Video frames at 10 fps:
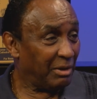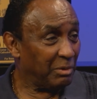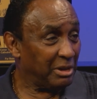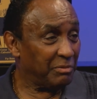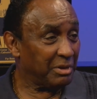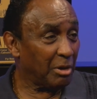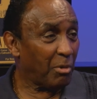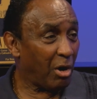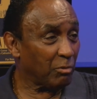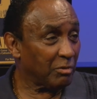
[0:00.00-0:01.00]
We lived in
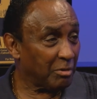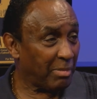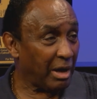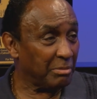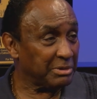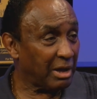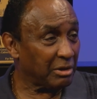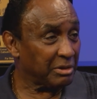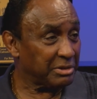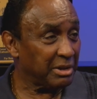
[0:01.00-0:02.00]
Omaha River Bottoms down
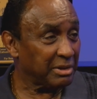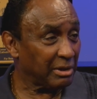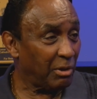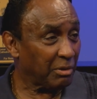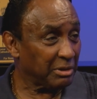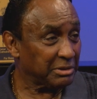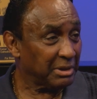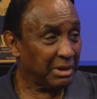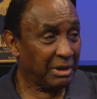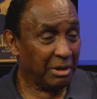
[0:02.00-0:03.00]
on 10th and Locust.
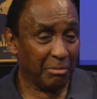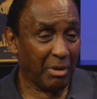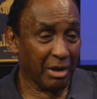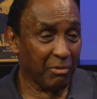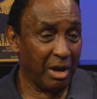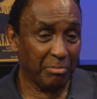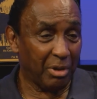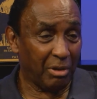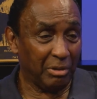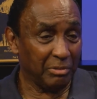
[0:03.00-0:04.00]
My
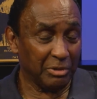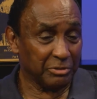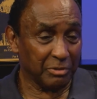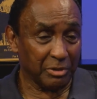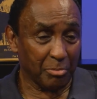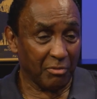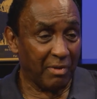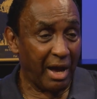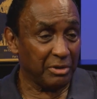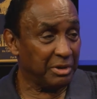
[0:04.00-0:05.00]
grandpa was the
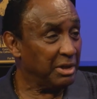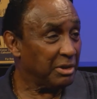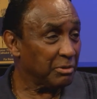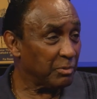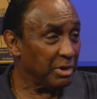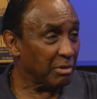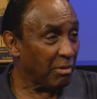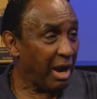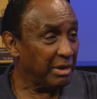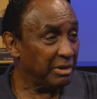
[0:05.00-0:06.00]
provider, and he couldn't read or
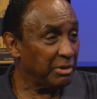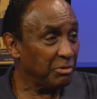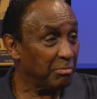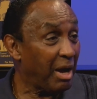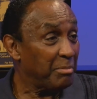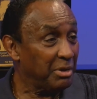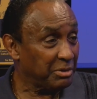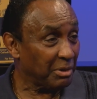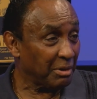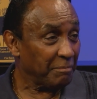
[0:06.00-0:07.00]
write, and he was my
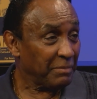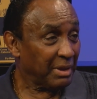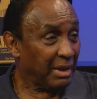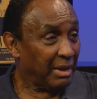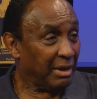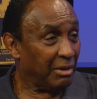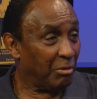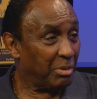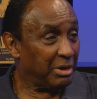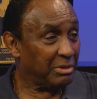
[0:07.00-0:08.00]
mentor.
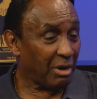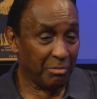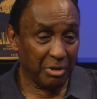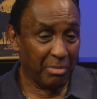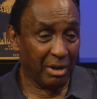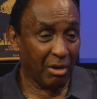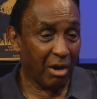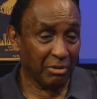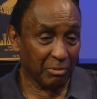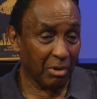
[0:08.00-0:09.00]
But he taught me about
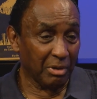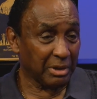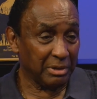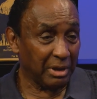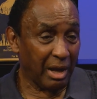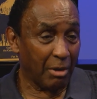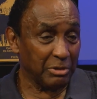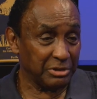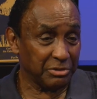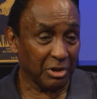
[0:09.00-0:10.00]
hard work, and I
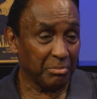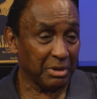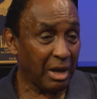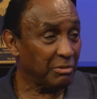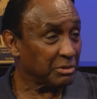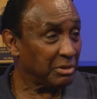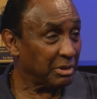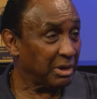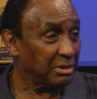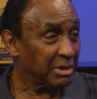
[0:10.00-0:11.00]
was determined I was going to
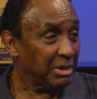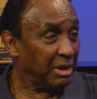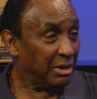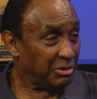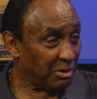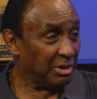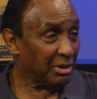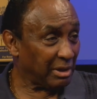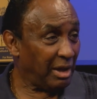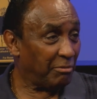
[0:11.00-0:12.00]
get to
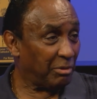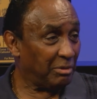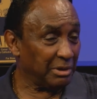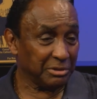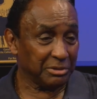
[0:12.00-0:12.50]
another level, and